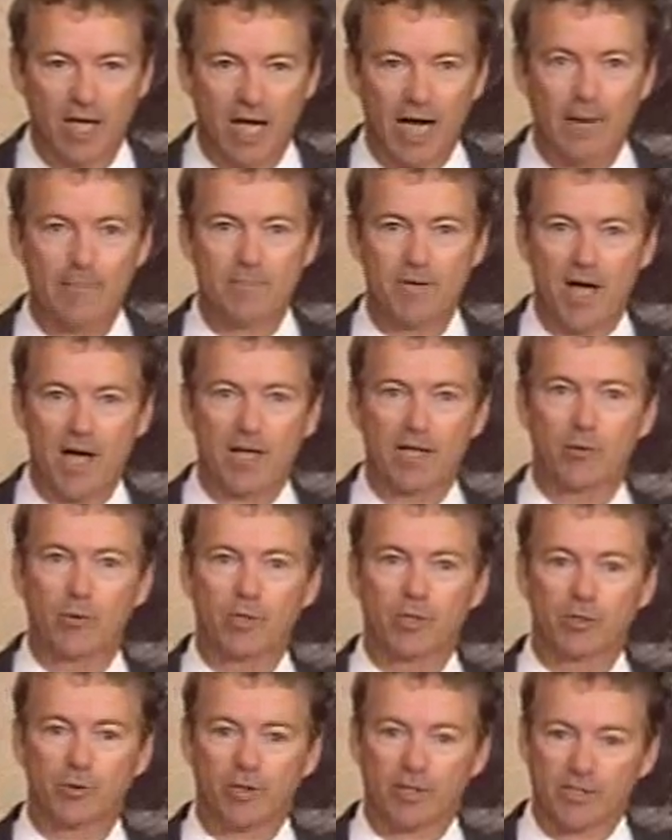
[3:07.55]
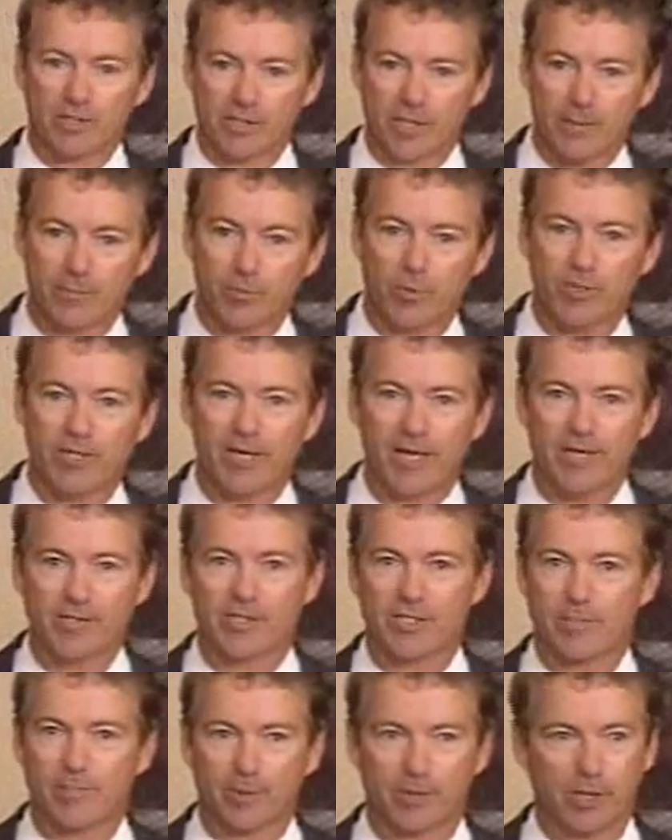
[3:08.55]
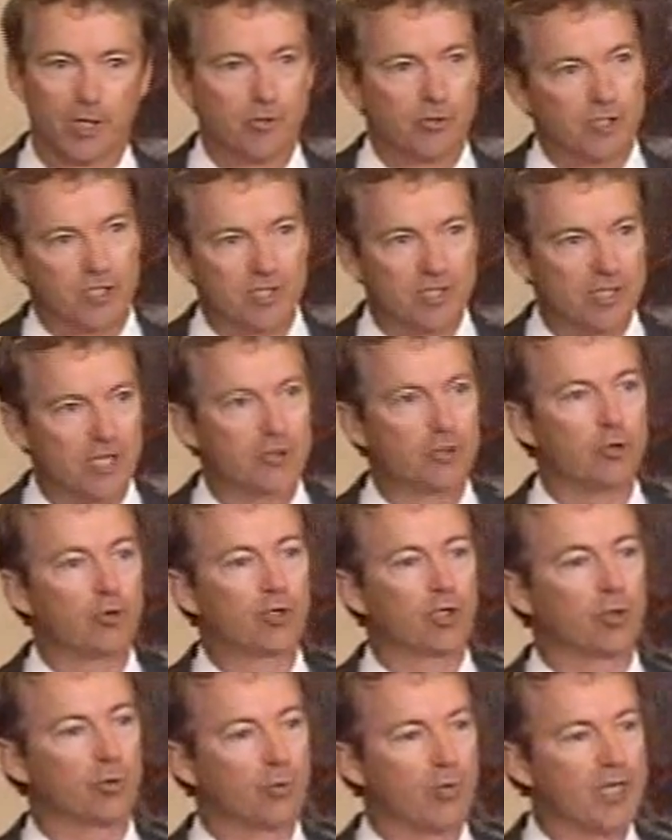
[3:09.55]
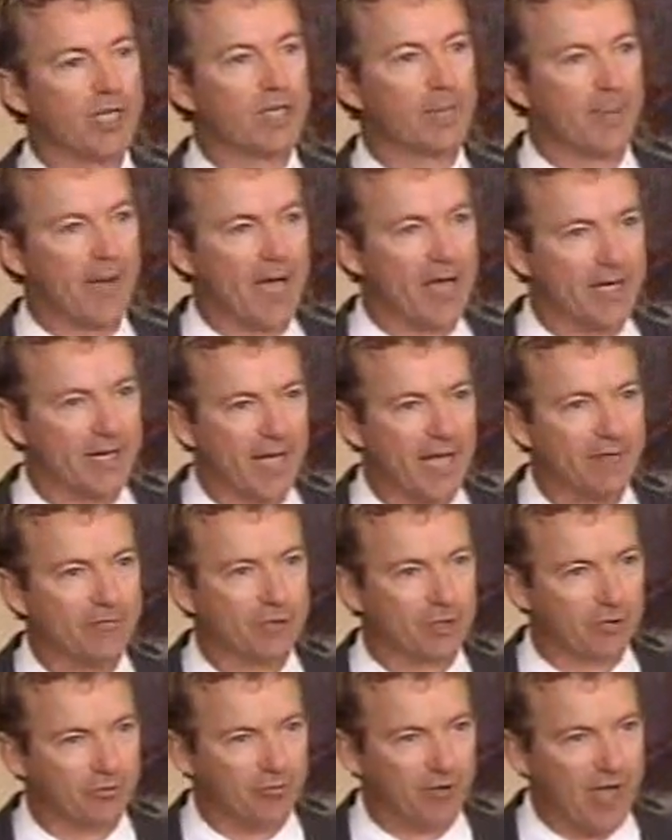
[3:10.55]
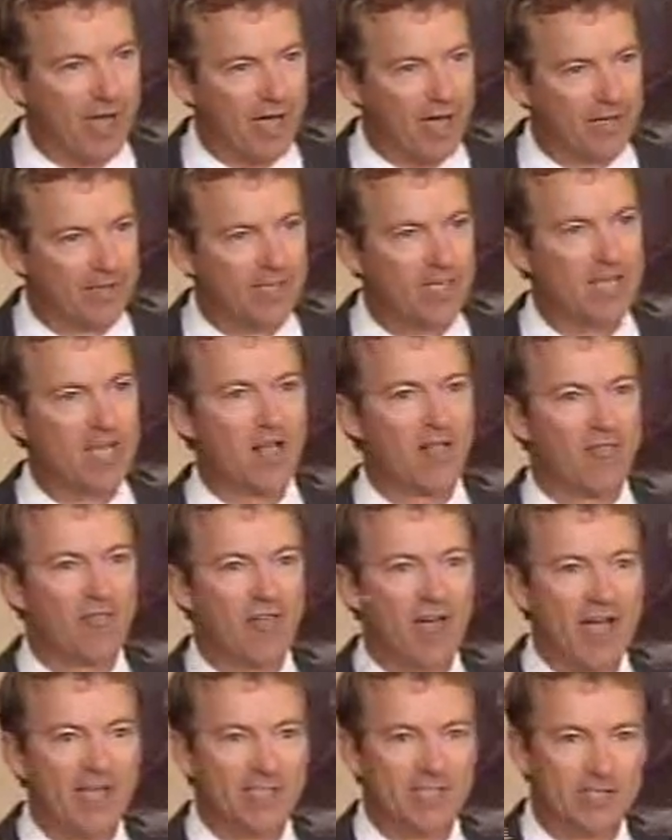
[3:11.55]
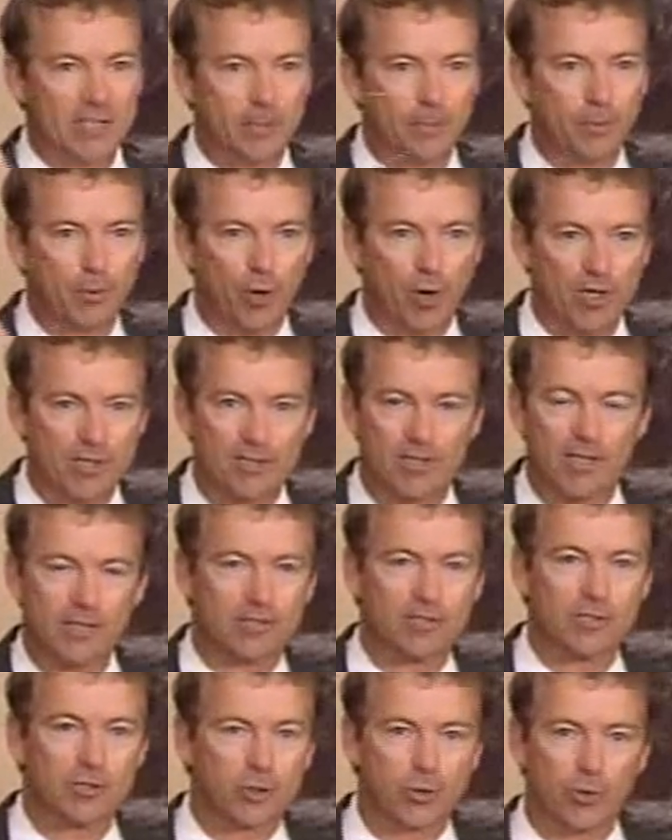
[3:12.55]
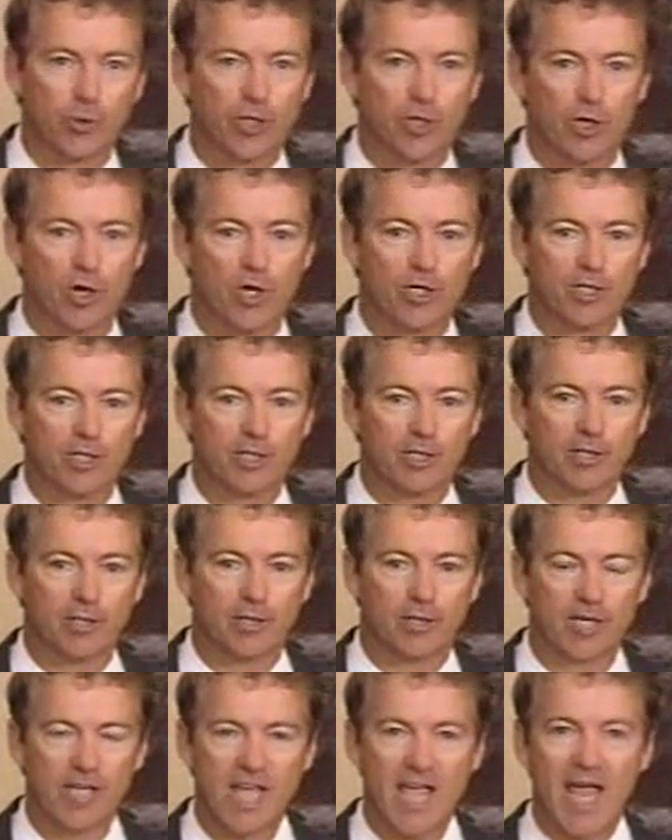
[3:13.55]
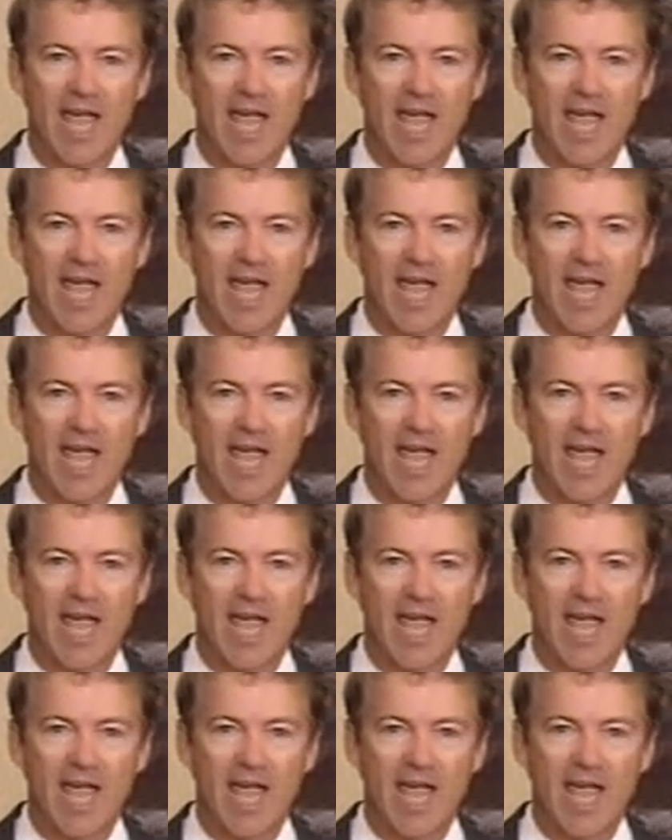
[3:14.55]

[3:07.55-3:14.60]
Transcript: I'm not going to accept what Nancy Pelosi said, you can read about it after the fact. That's the process that's going on here.